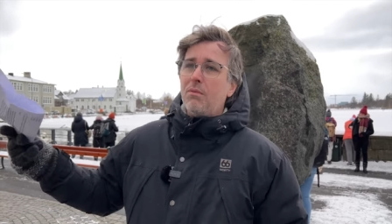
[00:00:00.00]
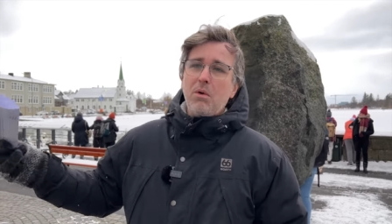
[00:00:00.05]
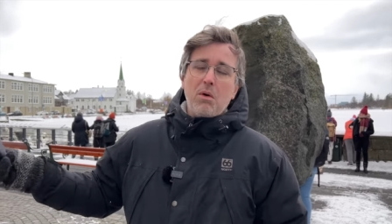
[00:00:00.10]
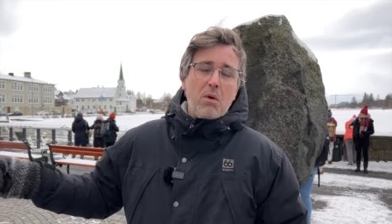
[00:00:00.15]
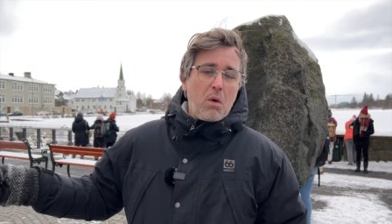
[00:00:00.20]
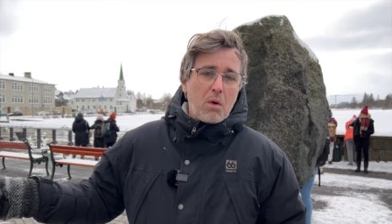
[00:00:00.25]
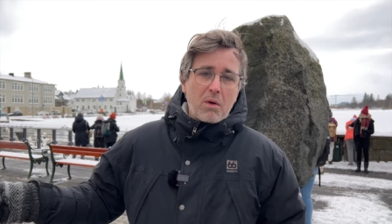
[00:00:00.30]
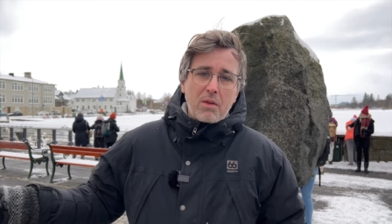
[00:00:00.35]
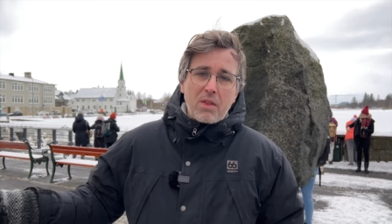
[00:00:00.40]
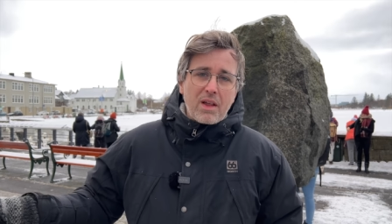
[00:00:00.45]

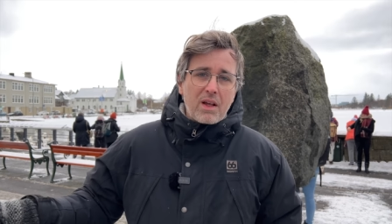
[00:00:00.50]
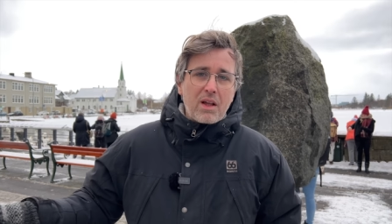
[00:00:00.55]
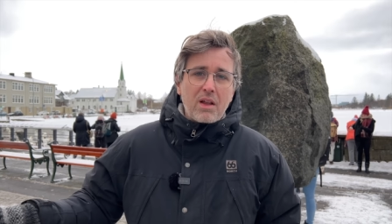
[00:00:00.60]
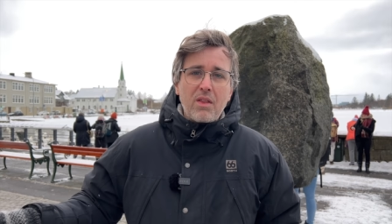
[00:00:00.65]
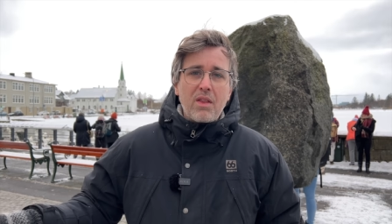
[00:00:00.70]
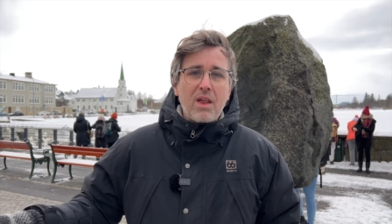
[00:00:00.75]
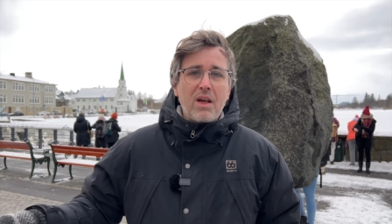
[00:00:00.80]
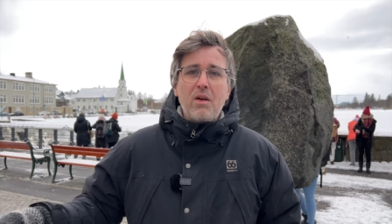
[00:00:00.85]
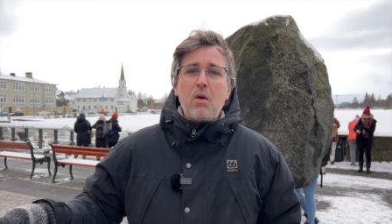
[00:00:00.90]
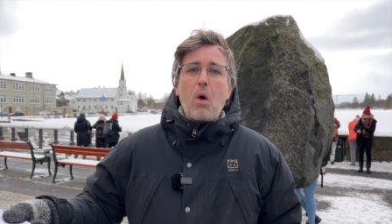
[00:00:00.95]
or the,
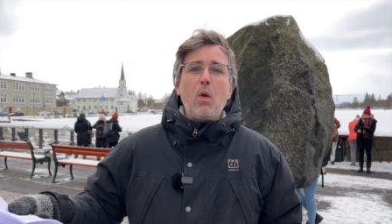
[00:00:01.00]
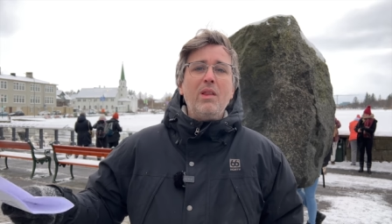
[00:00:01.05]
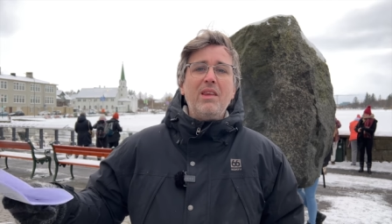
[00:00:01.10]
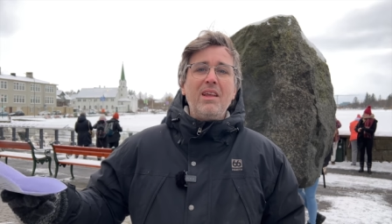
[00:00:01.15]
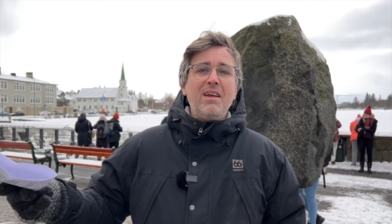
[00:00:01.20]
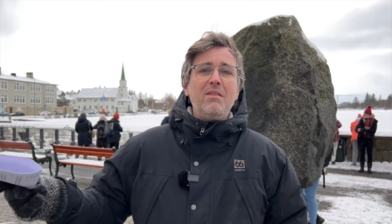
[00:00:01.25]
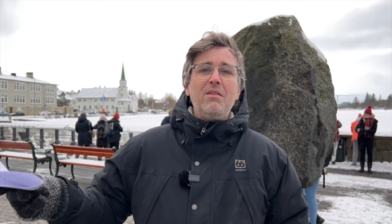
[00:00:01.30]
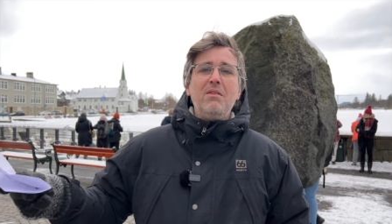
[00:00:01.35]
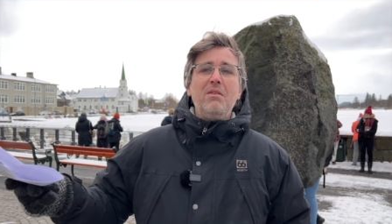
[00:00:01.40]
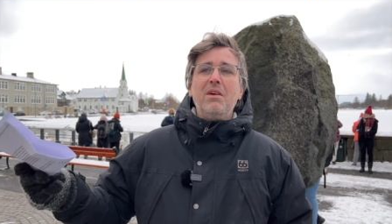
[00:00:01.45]
the
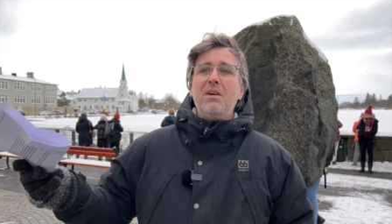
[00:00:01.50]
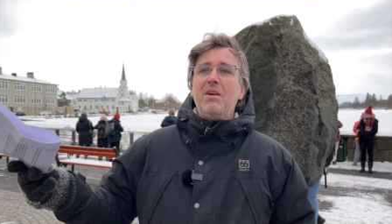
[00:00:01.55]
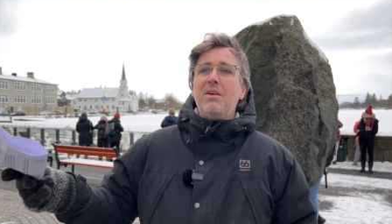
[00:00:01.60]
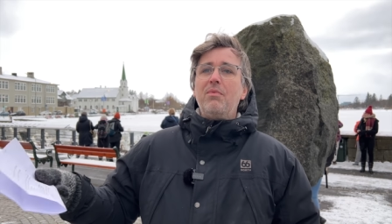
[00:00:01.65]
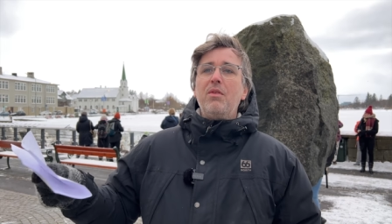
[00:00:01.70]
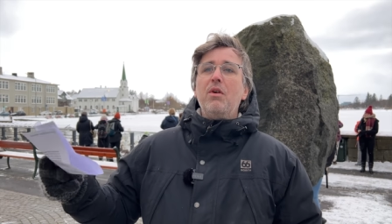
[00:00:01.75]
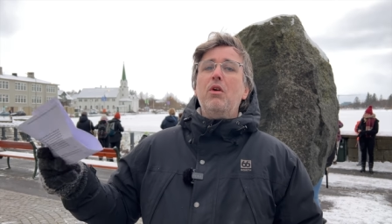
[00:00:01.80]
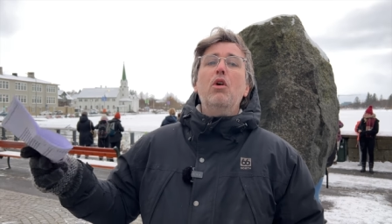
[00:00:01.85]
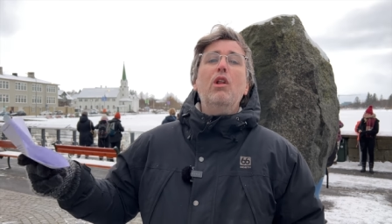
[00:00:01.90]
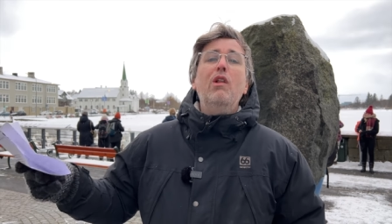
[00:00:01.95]
golden uh,
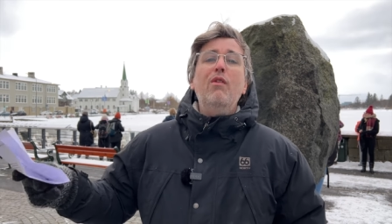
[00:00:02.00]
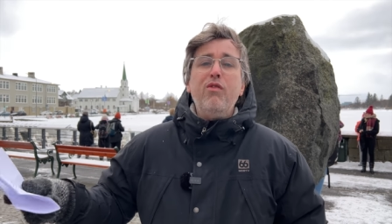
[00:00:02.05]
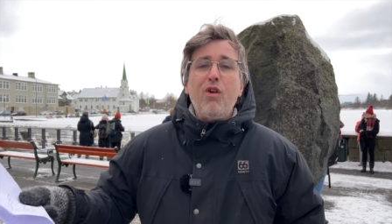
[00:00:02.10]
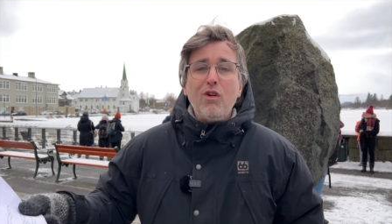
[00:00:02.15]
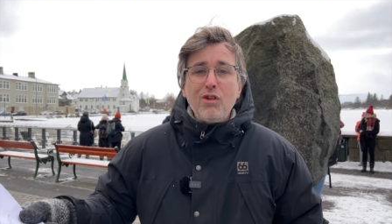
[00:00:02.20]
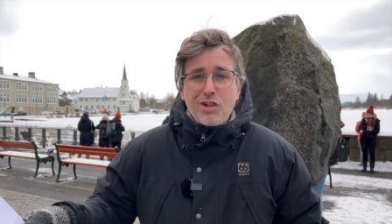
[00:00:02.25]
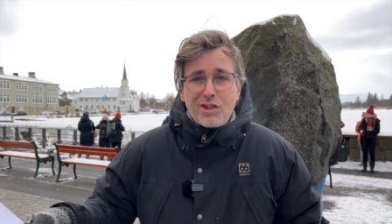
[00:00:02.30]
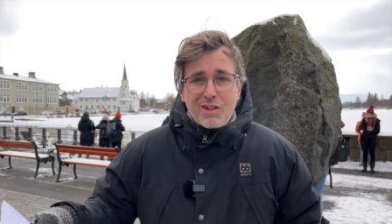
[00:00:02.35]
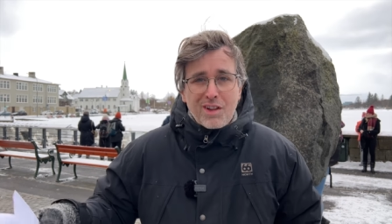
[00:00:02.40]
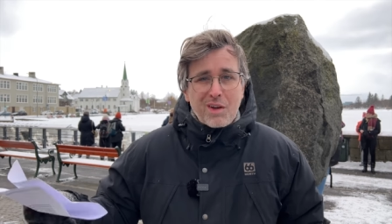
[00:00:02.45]

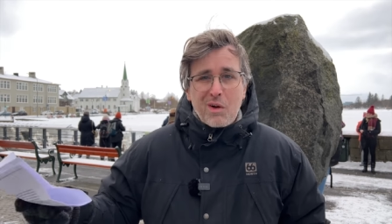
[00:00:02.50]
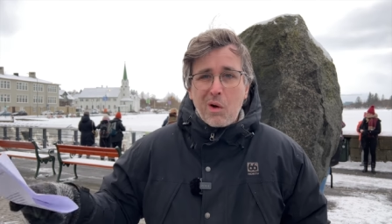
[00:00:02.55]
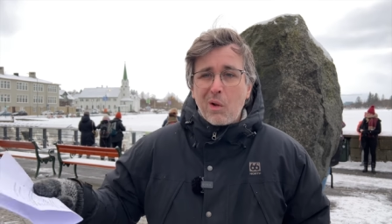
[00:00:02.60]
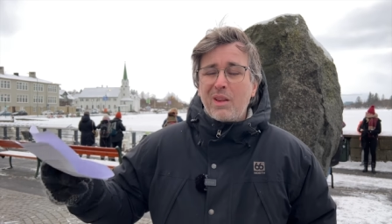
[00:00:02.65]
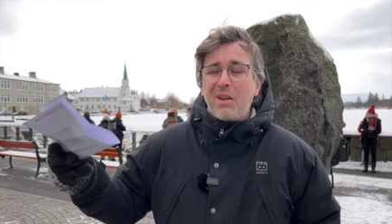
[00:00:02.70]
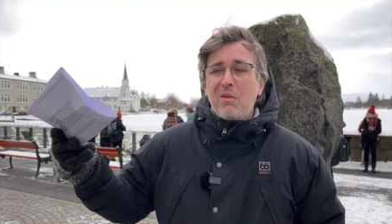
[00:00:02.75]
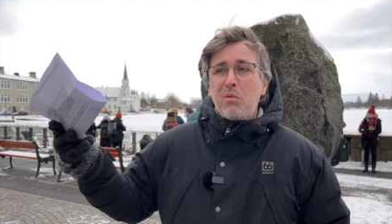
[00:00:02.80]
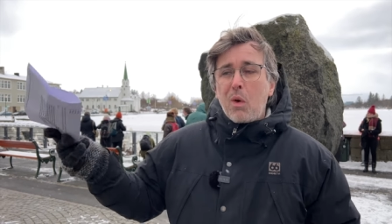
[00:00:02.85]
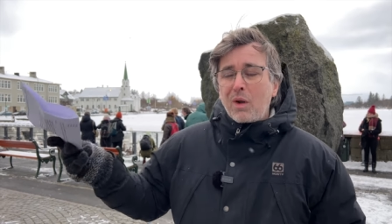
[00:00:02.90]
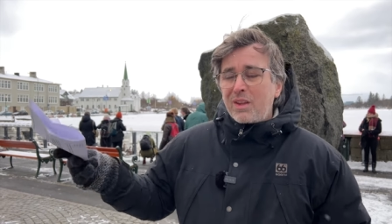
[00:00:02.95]
Gullfoss, the
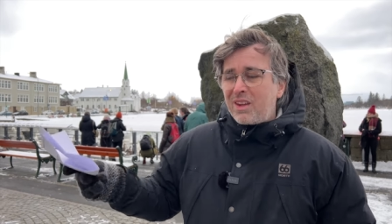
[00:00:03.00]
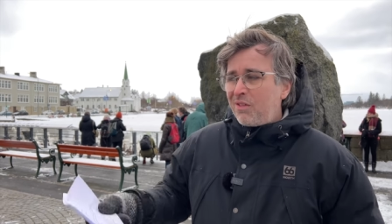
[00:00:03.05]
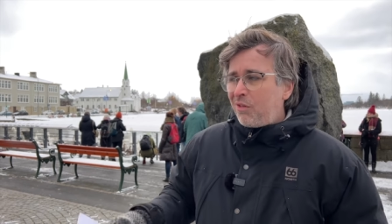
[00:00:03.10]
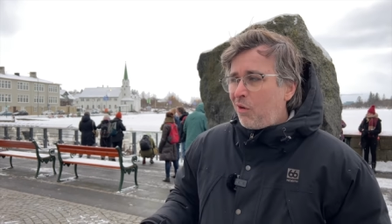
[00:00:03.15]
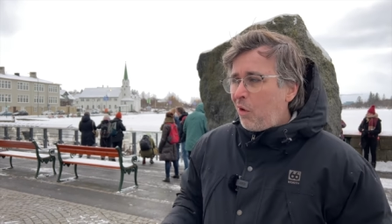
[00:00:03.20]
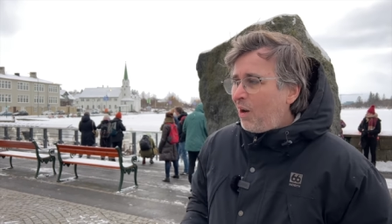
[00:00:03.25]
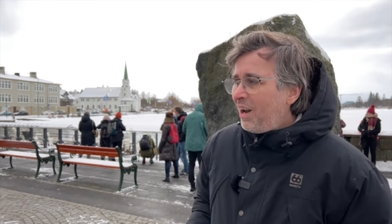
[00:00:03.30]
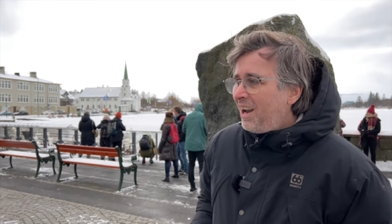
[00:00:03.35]
golden waterfall,